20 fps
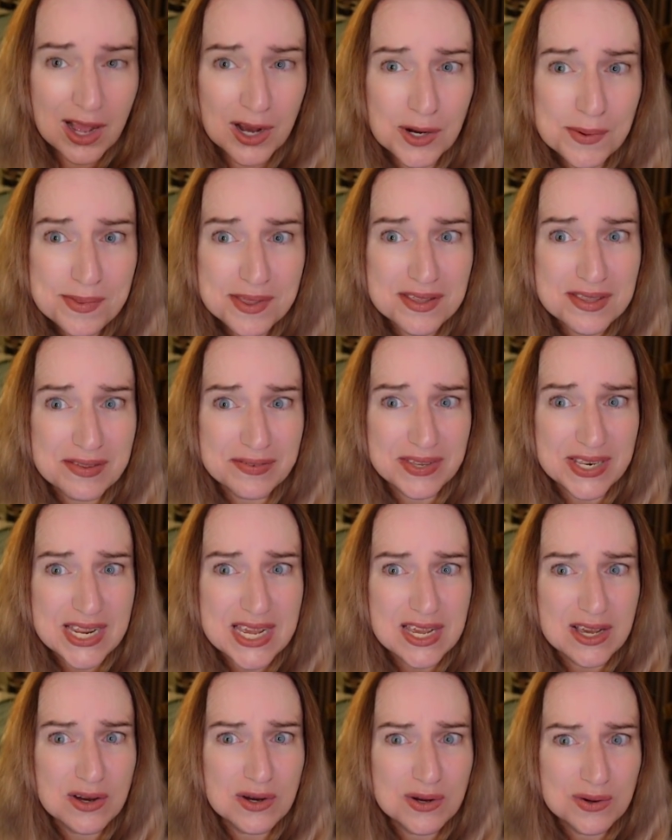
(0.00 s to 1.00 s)
hope this
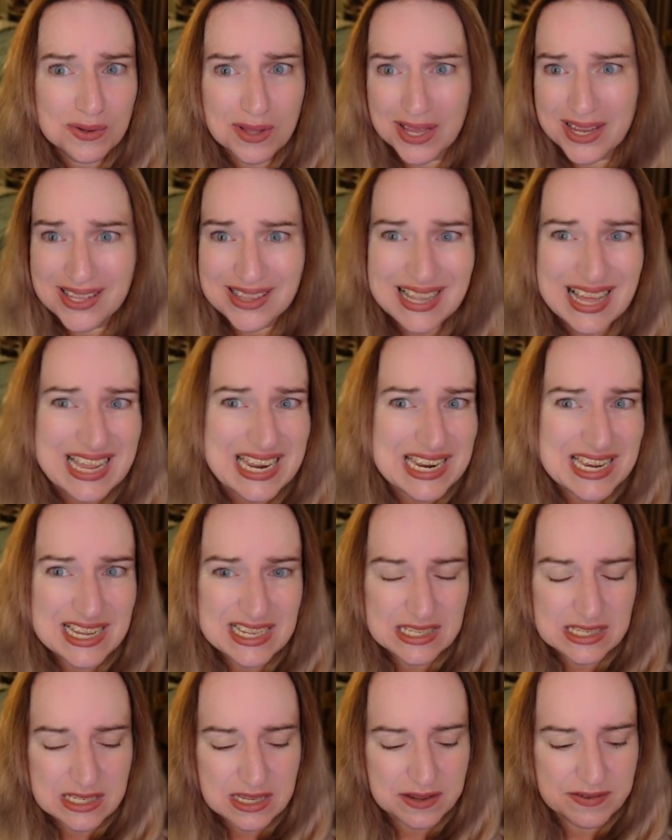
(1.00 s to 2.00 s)
video, like lighting
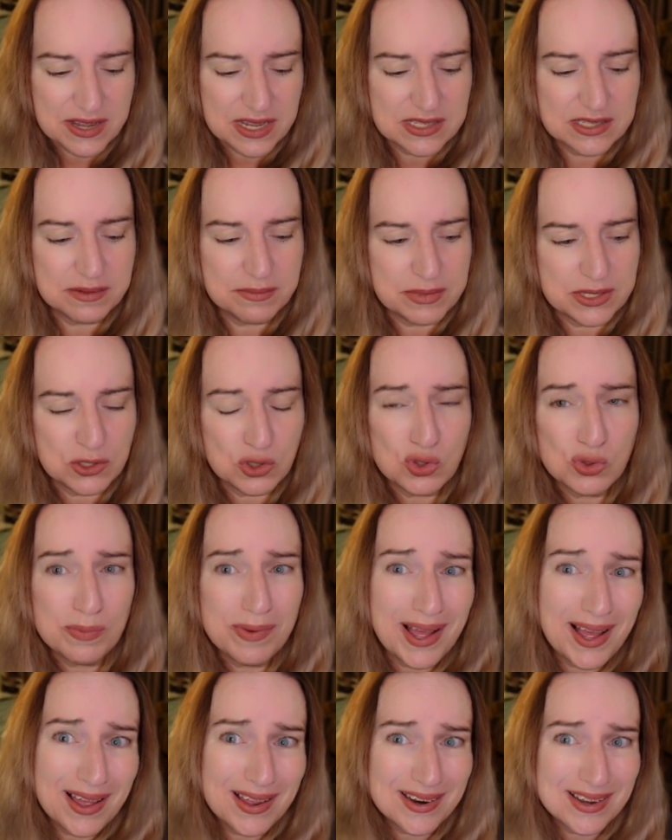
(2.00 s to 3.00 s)
and stuff, hasn't been too
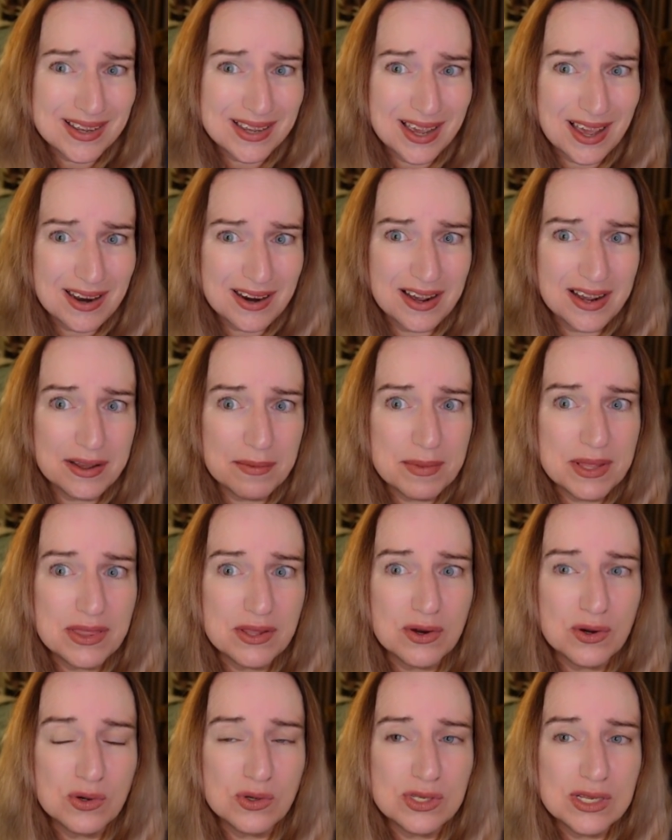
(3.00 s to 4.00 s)
bad. Again, I am in
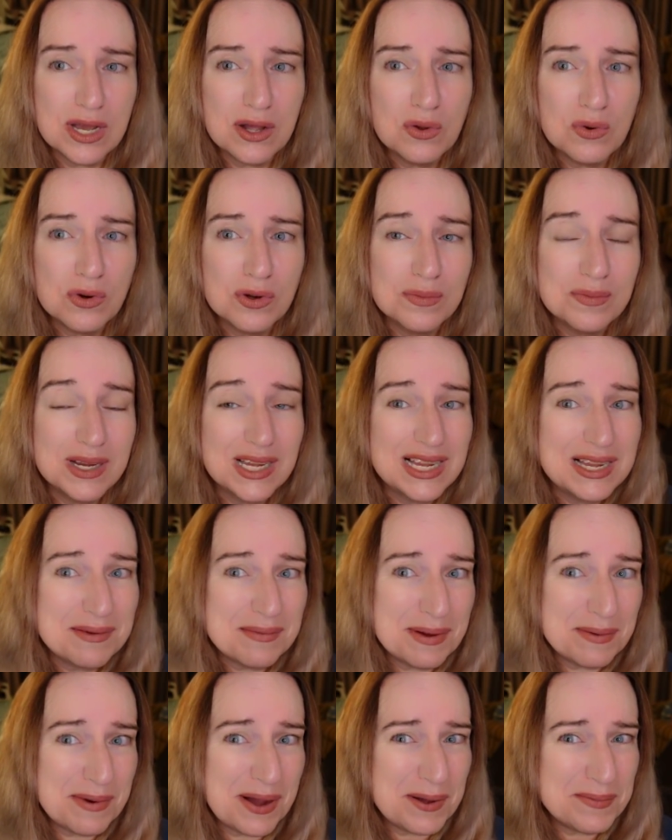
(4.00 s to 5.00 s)
the hotel room.
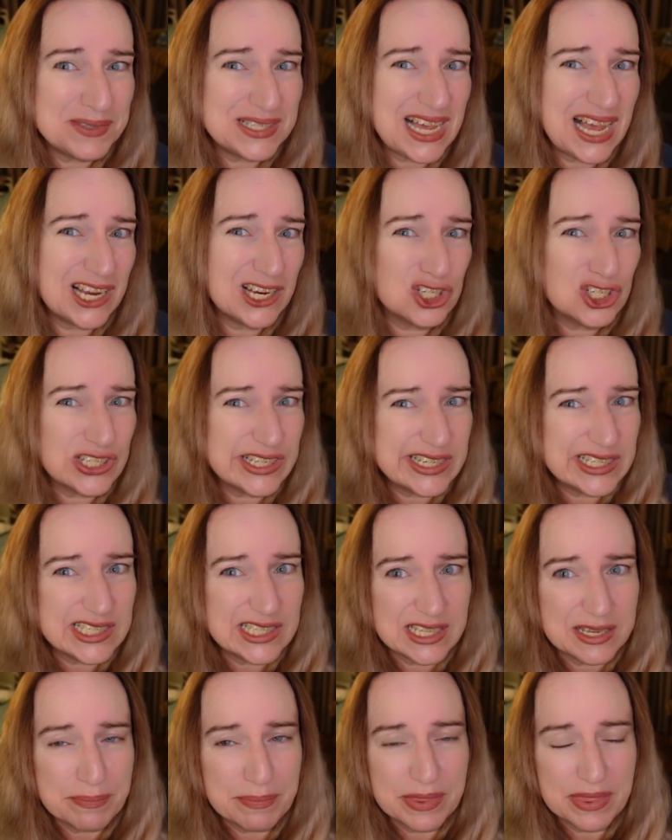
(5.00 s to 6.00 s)
My mom's actually
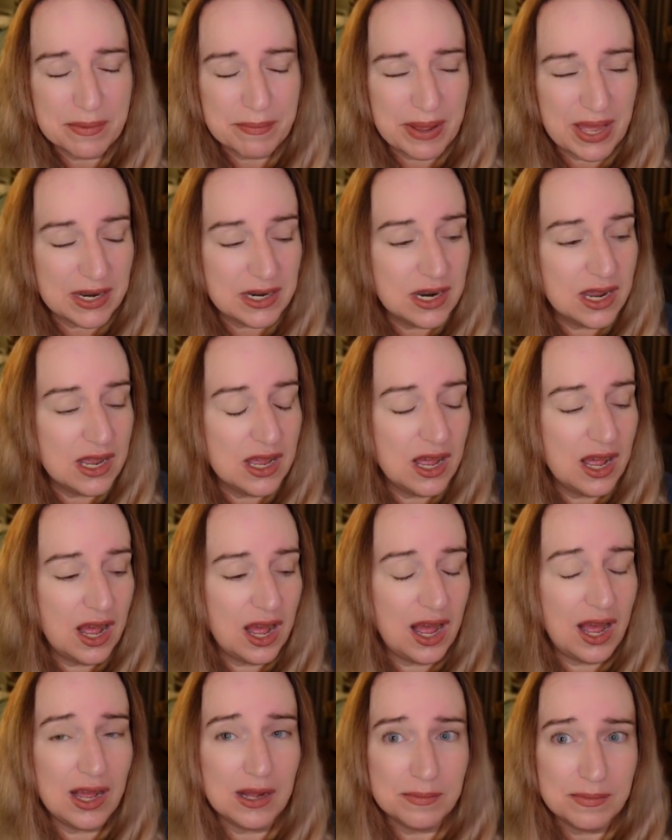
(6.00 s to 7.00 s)
asleep at the bed.
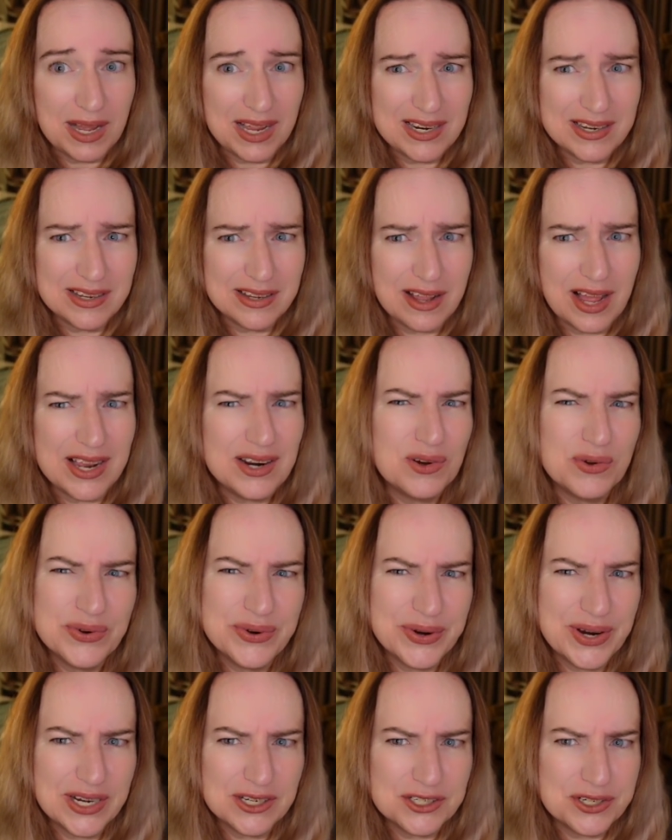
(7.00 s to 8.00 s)
Um, I didn't, I don't
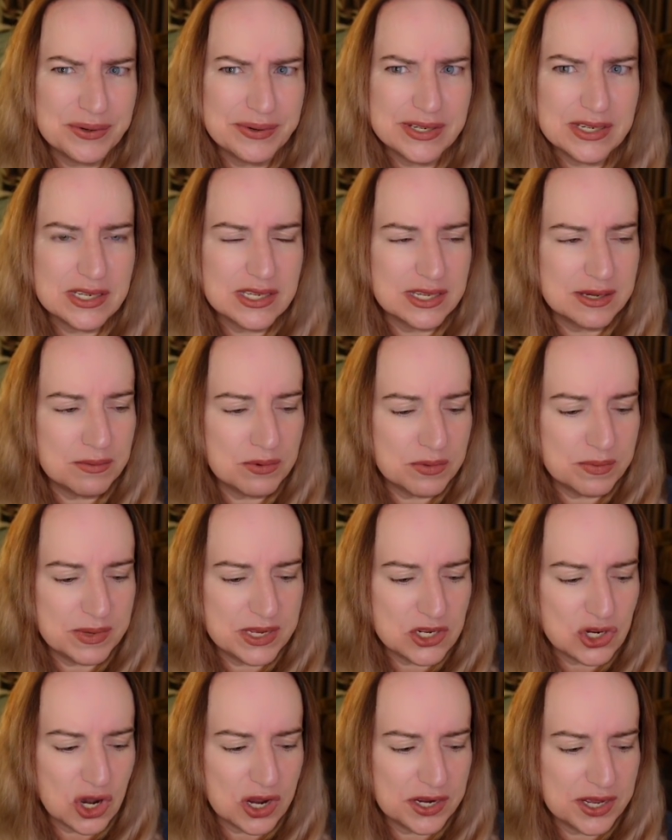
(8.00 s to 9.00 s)
know how she went to sleep with me
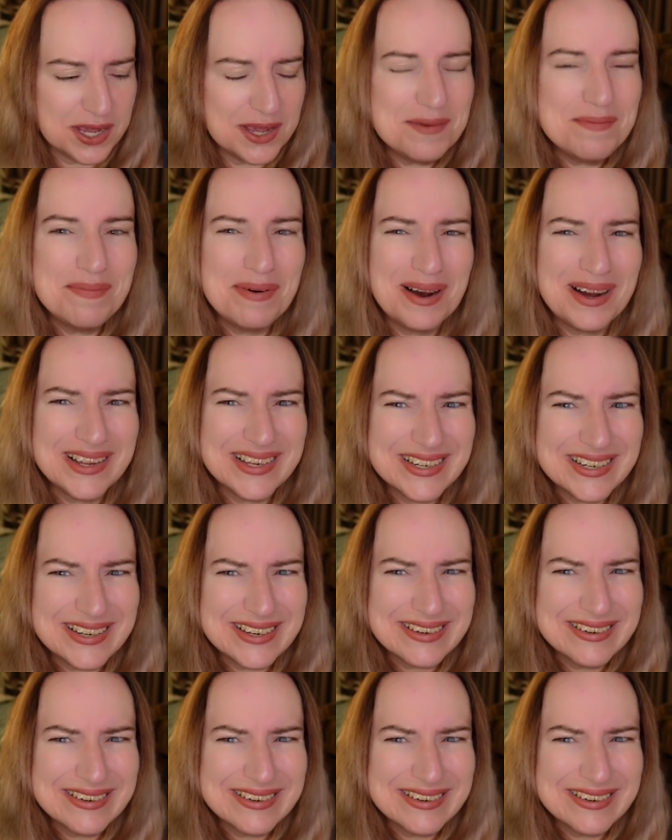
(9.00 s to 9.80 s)
talking, but